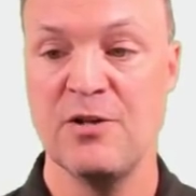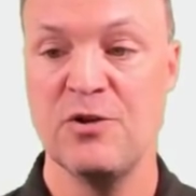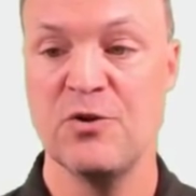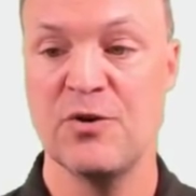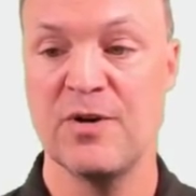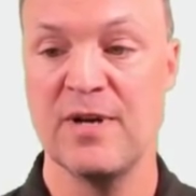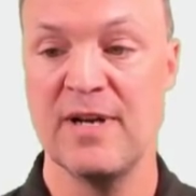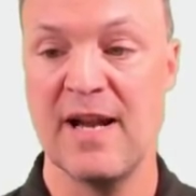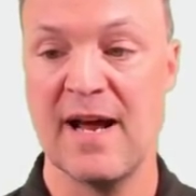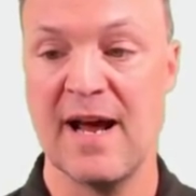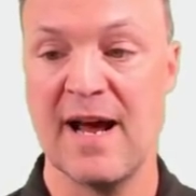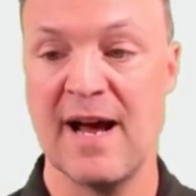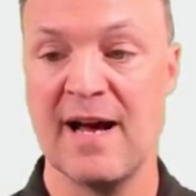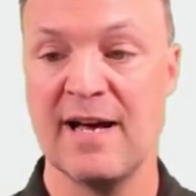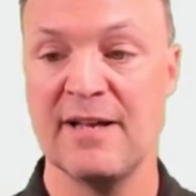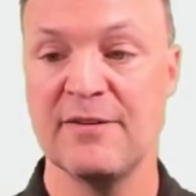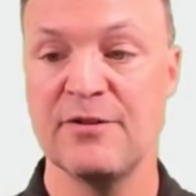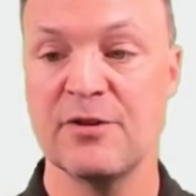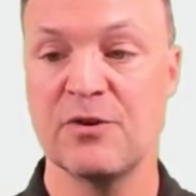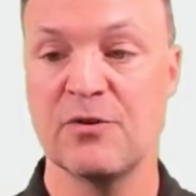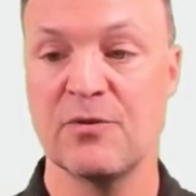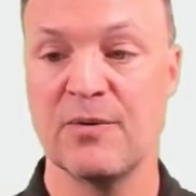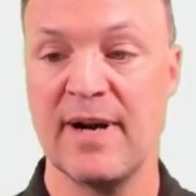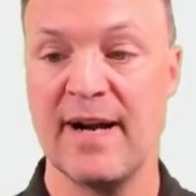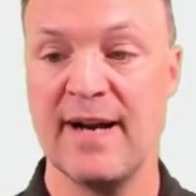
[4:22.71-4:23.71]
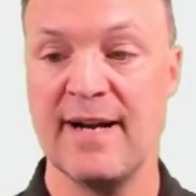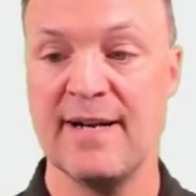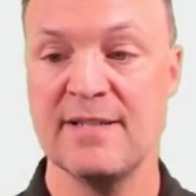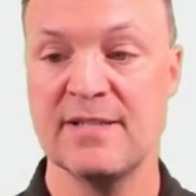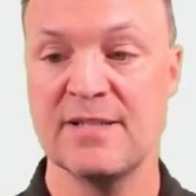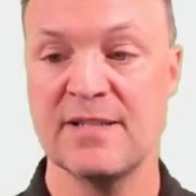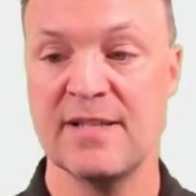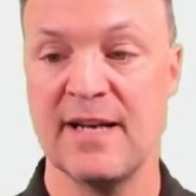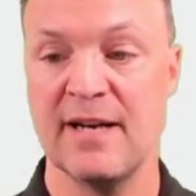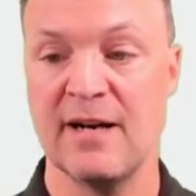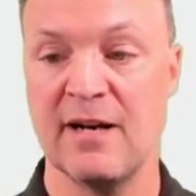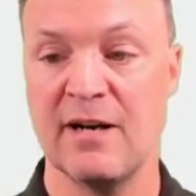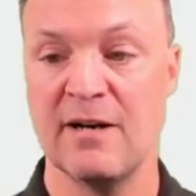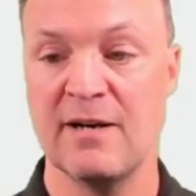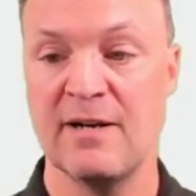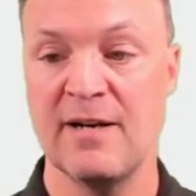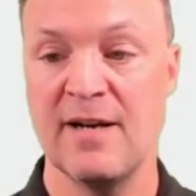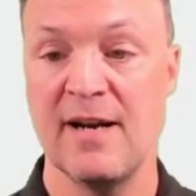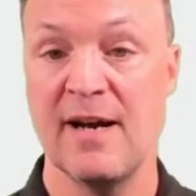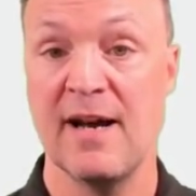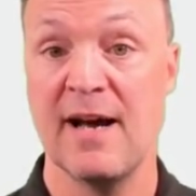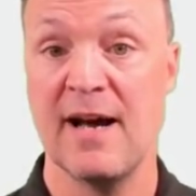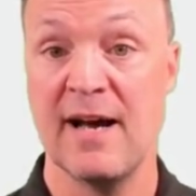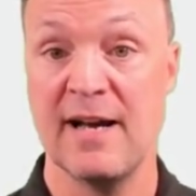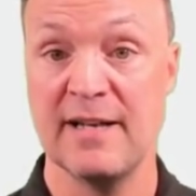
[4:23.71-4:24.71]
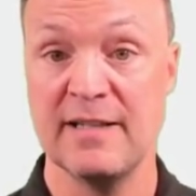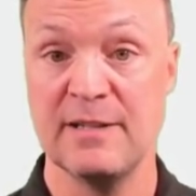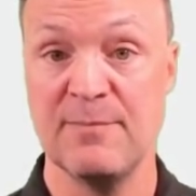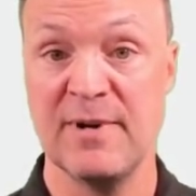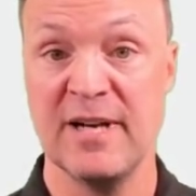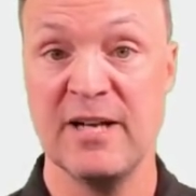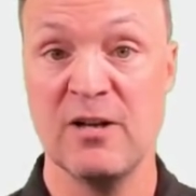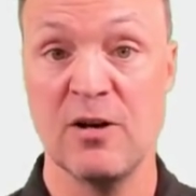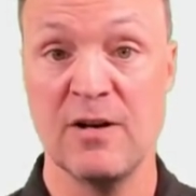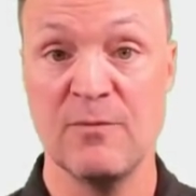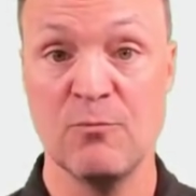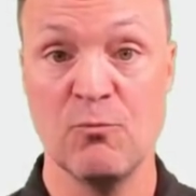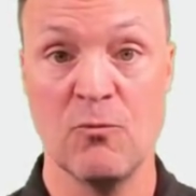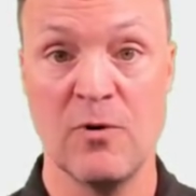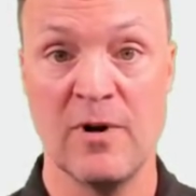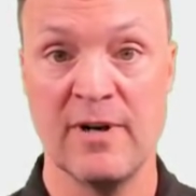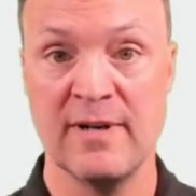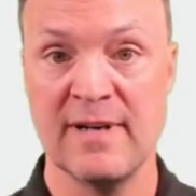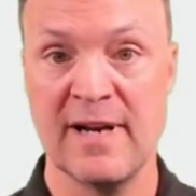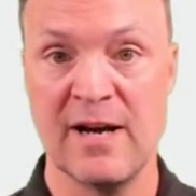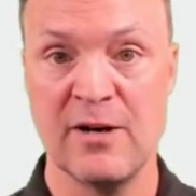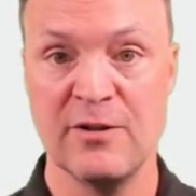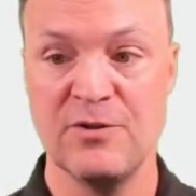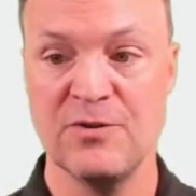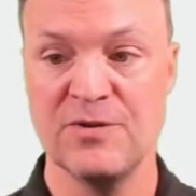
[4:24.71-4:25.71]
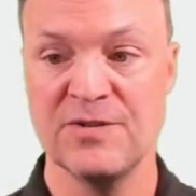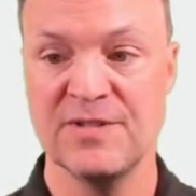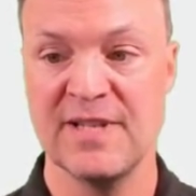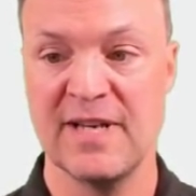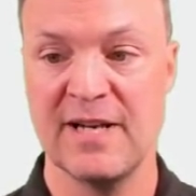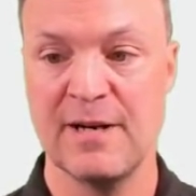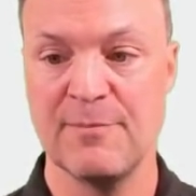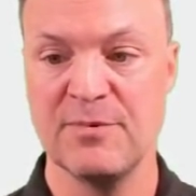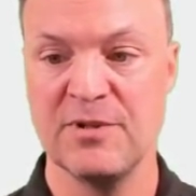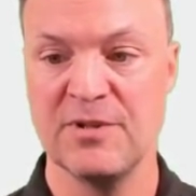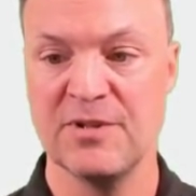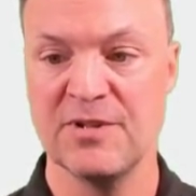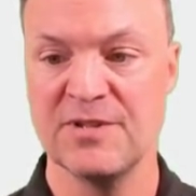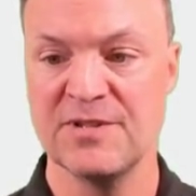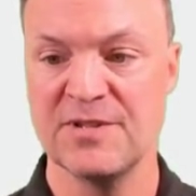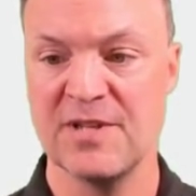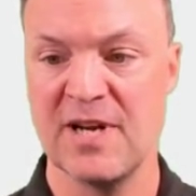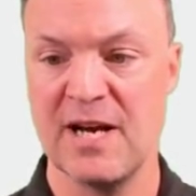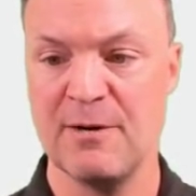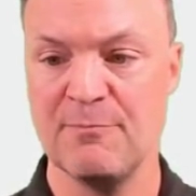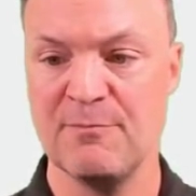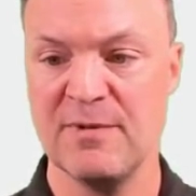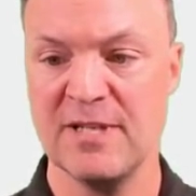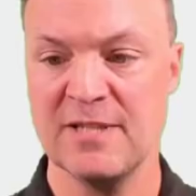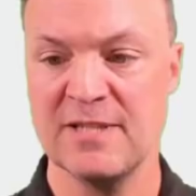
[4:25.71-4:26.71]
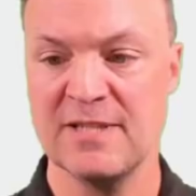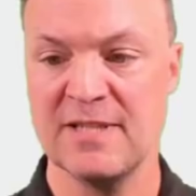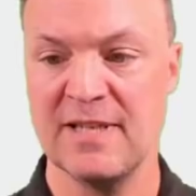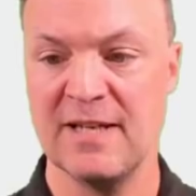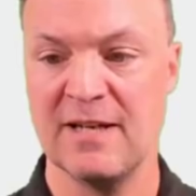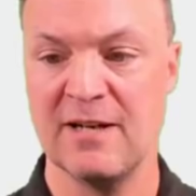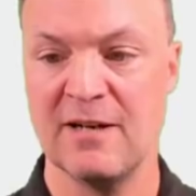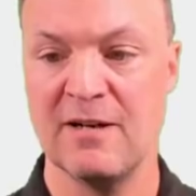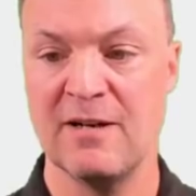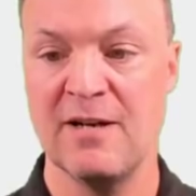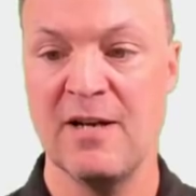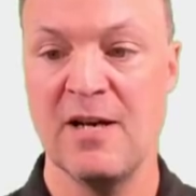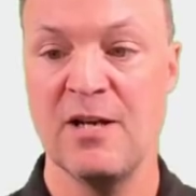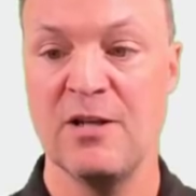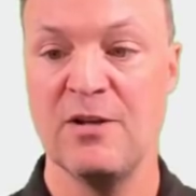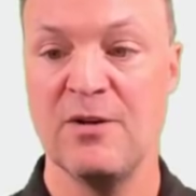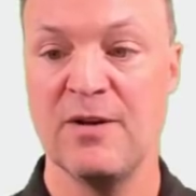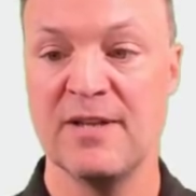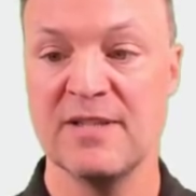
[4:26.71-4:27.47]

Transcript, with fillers: you can add the grades here uh, depending on what how you set up your assignment here.